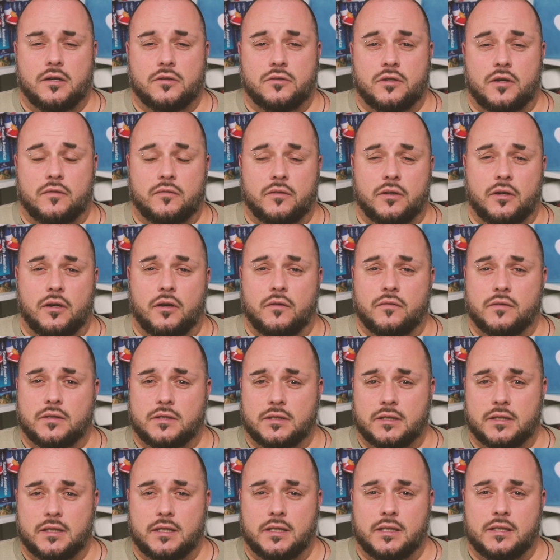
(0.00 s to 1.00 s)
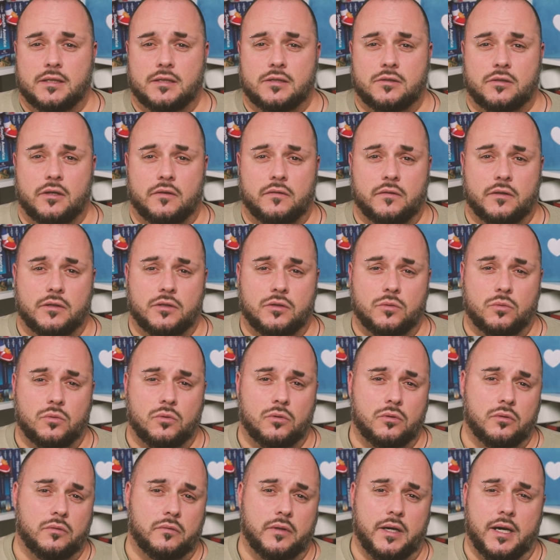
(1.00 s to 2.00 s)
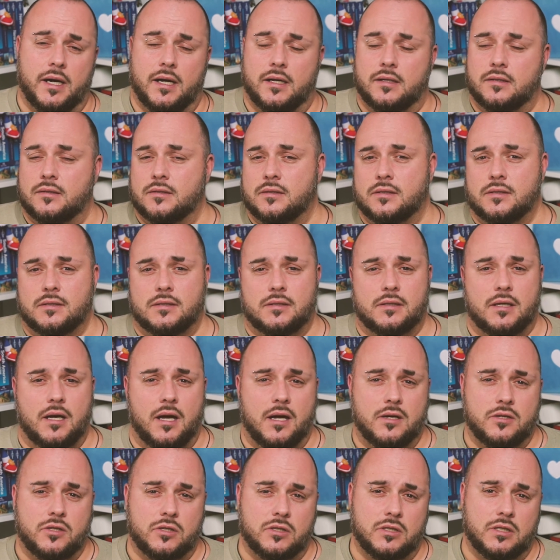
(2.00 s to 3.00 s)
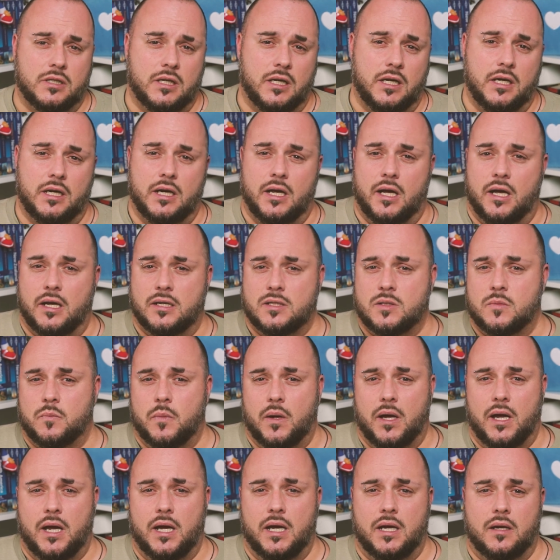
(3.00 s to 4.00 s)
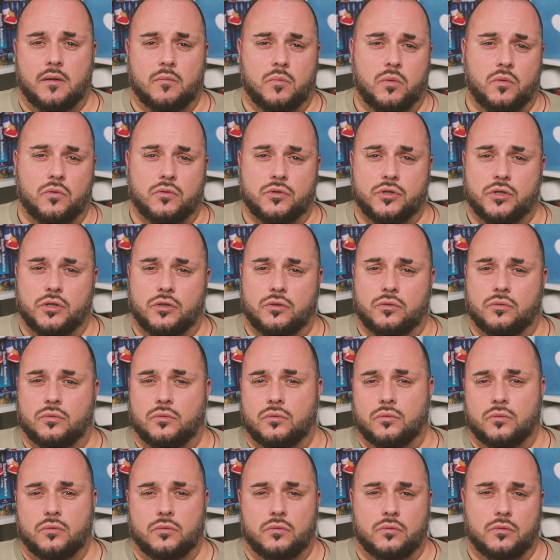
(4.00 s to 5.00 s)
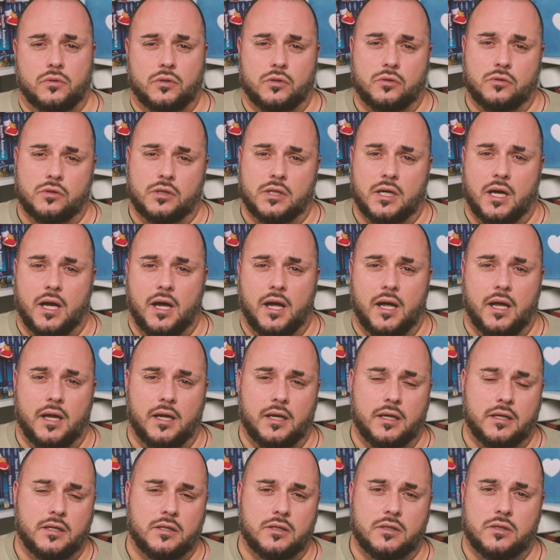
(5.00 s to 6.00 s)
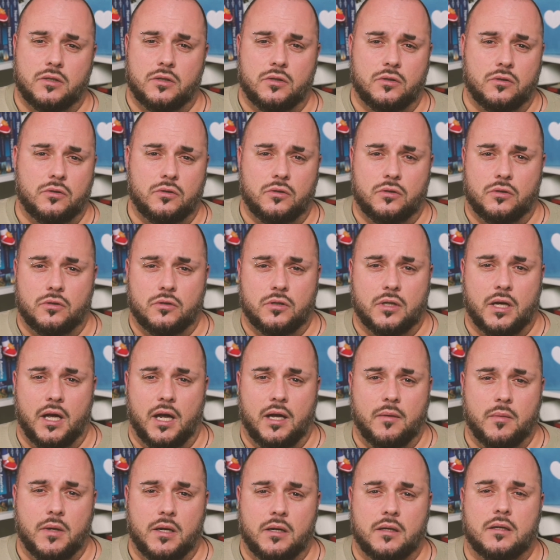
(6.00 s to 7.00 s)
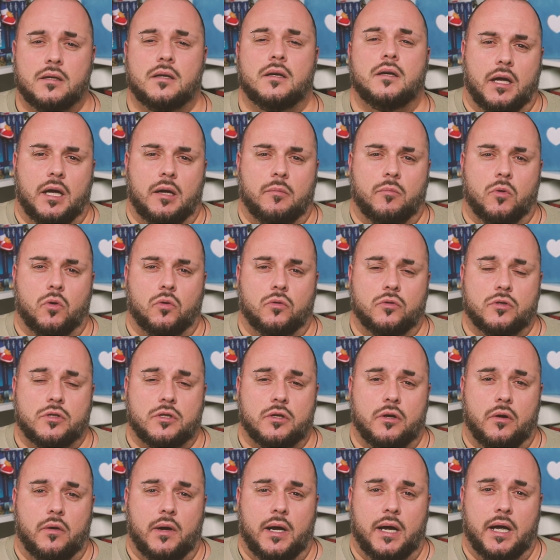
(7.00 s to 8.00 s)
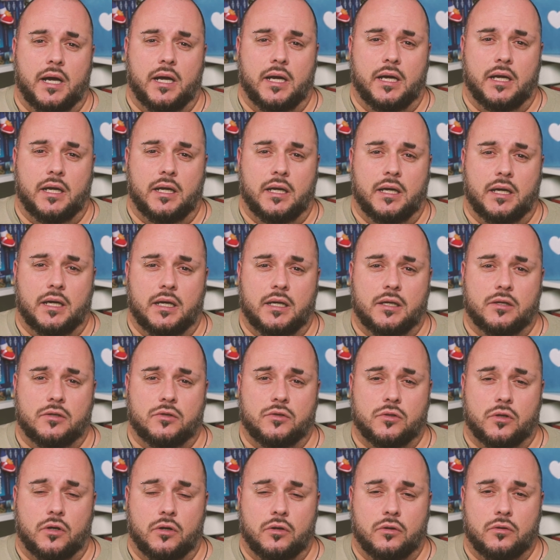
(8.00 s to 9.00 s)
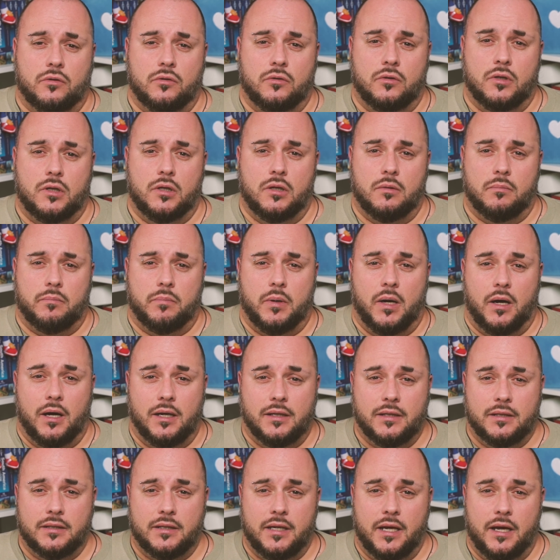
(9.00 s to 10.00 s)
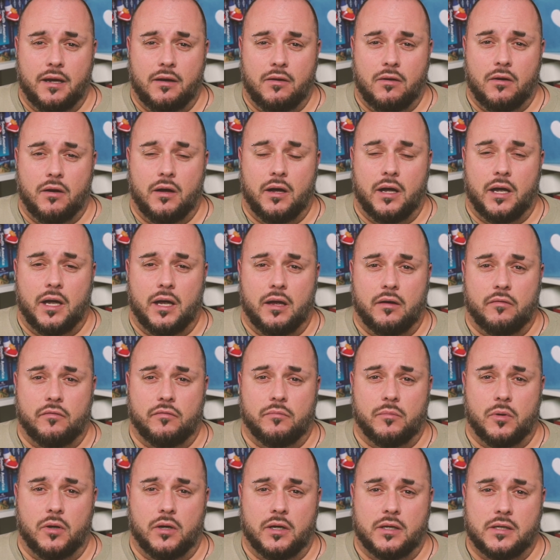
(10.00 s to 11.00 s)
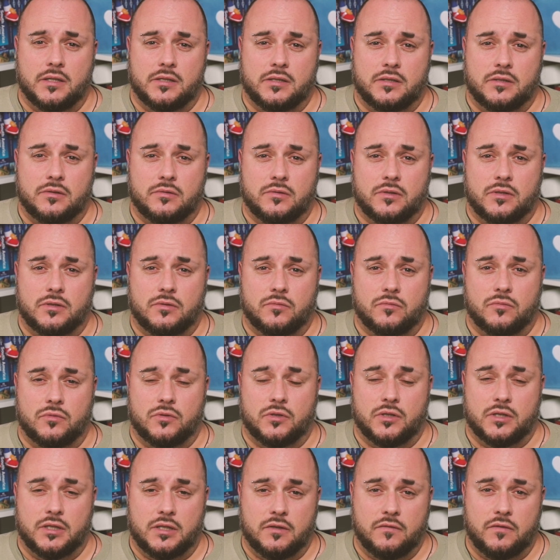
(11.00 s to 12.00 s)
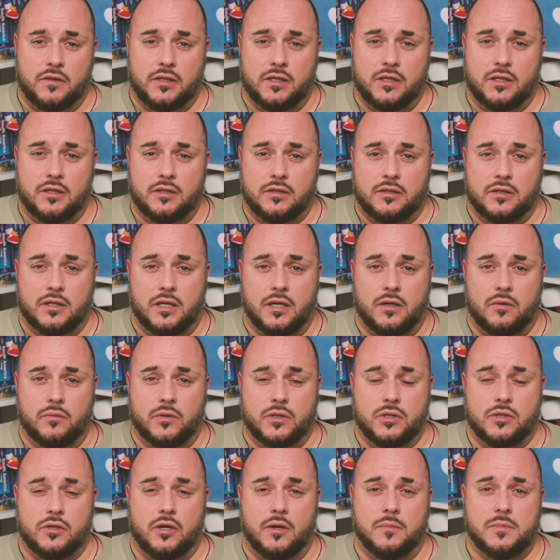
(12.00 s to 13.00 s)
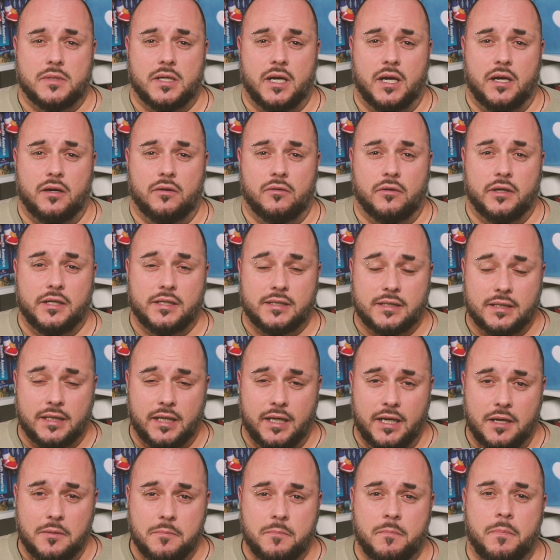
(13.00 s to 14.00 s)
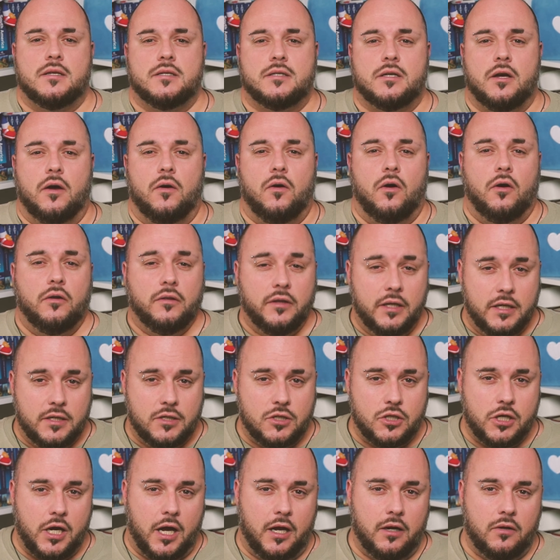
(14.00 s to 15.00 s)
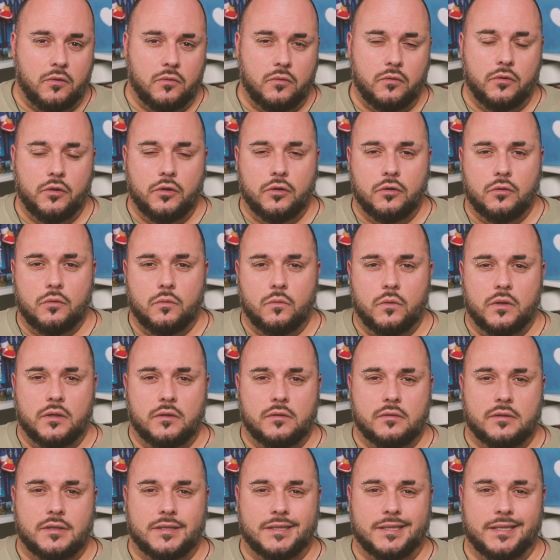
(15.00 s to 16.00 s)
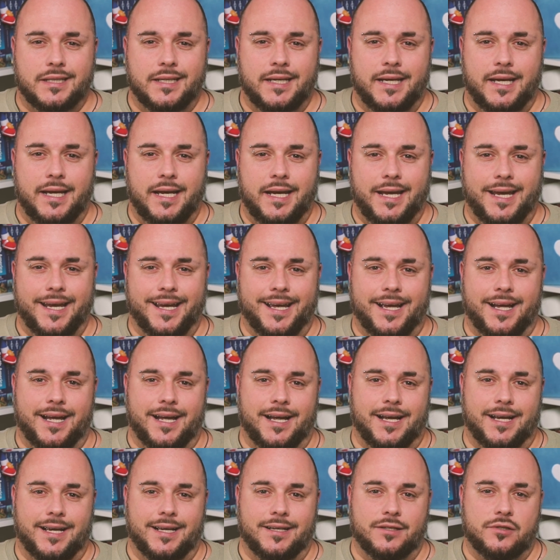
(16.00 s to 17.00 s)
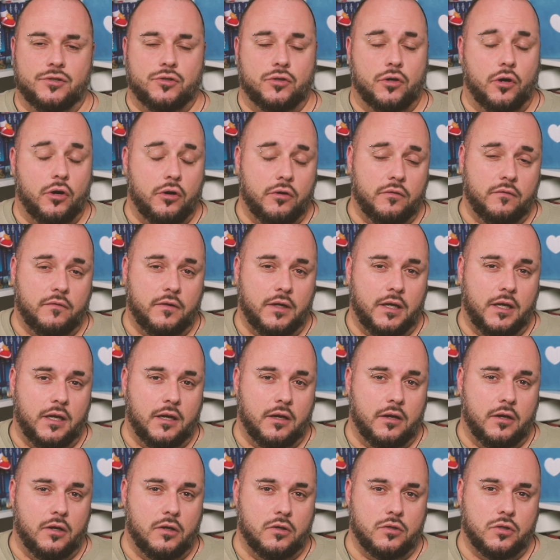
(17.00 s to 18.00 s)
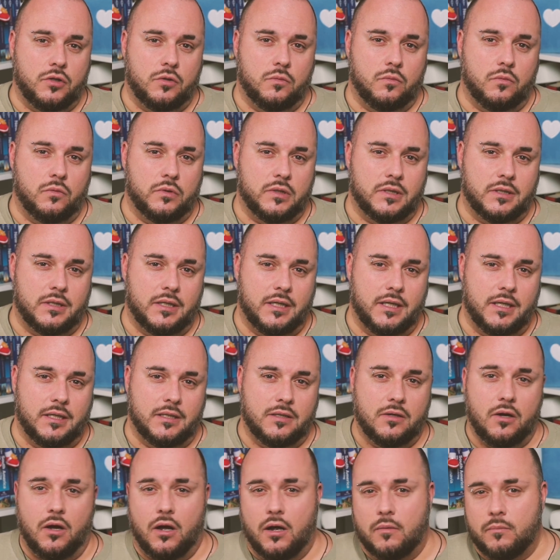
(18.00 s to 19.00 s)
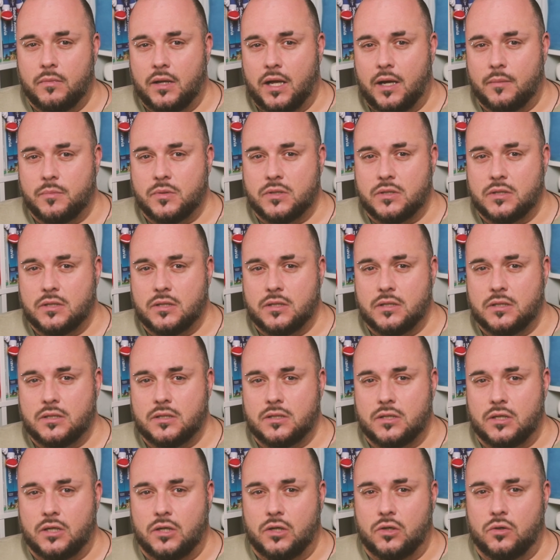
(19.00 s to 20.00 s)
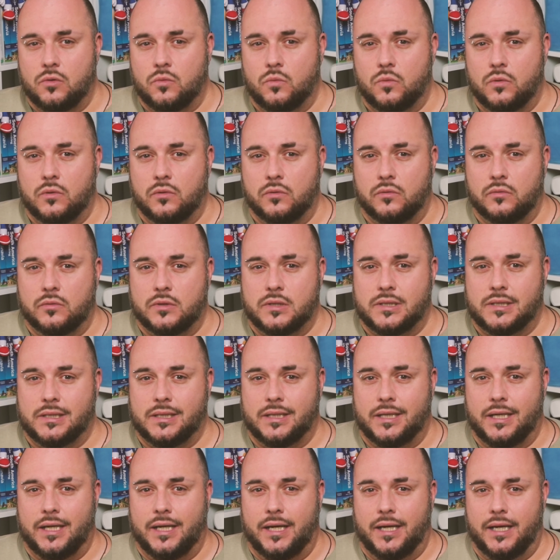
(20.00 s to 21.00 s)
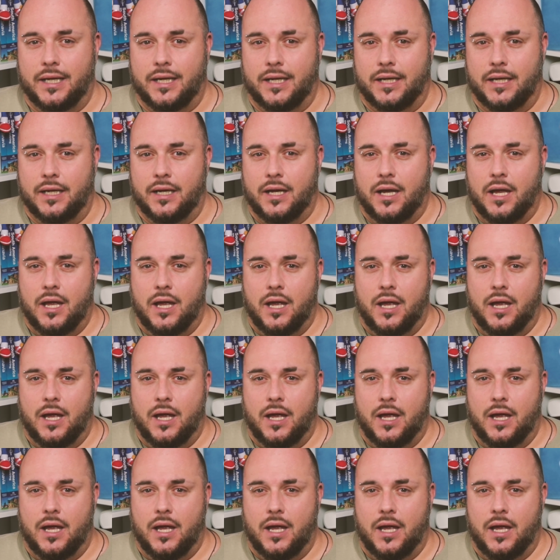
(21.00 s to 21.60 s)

travelling overseas, travelling to all around Argentina, Spain, Portugal, U K, you, you name it. I'm also a drone pilot now. I have my certificate, uh, which I obtained recently. So on this channel, you will see uh, drone videos, you will see time lapses, you will see